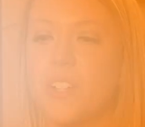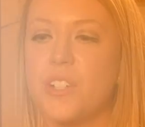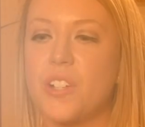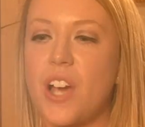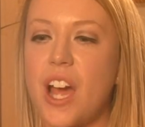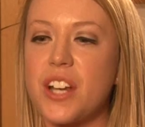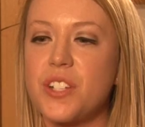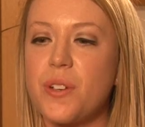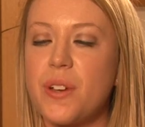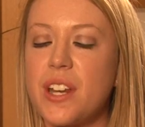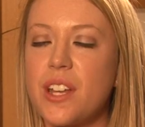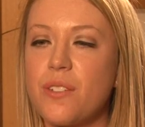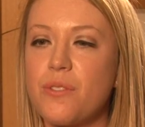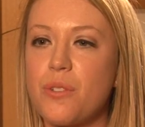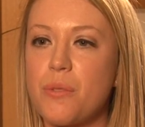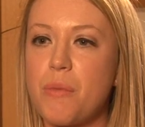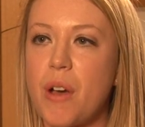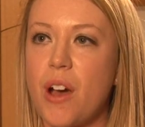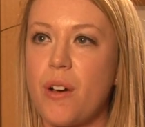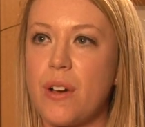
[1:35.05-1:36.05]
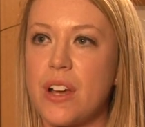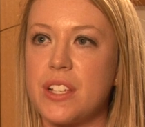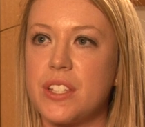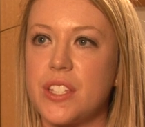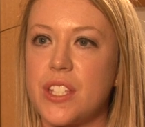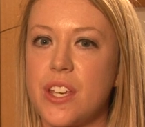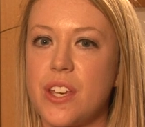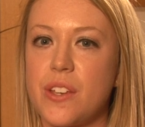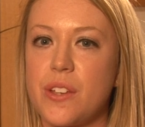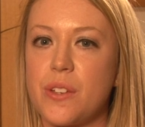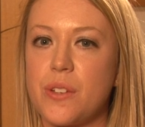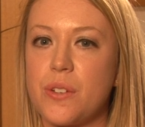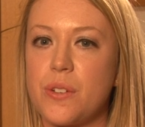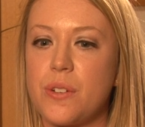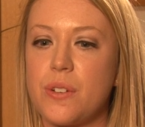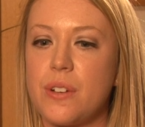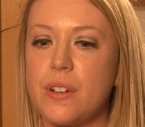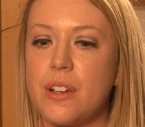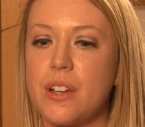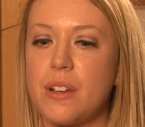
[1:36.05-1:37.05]
Graduating from
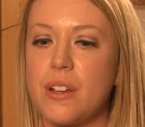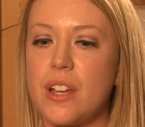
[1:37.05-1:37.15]
OSU